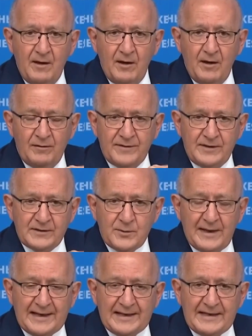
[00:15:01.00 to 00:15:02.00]
of the
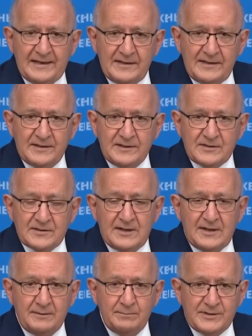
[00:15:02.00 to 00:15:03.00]
Israeli leaders
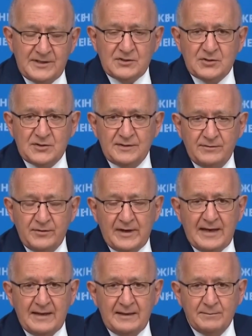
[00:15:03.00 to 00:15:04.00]
in positions of
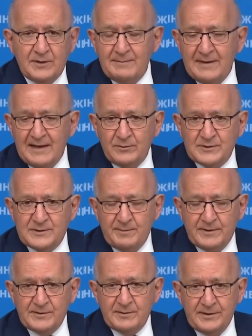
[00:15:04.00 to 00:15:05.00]
command
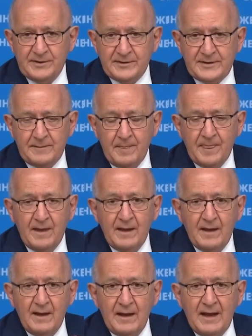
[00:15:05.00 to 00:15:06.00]
responsibility.
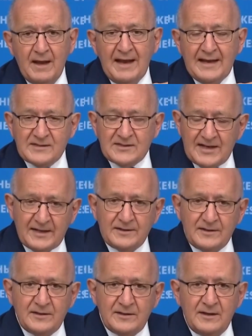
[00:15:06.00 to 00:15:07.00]
And
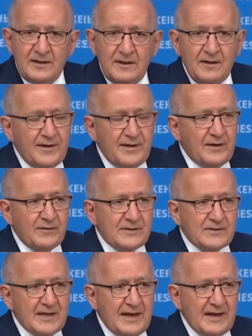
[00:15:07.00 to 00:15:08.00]
second, there
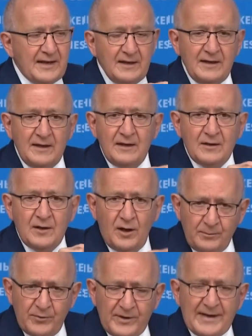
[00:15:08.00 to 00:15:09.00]
is a
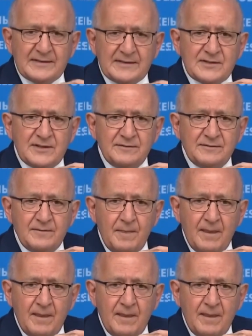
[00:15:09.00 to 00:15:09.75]
comprehensive,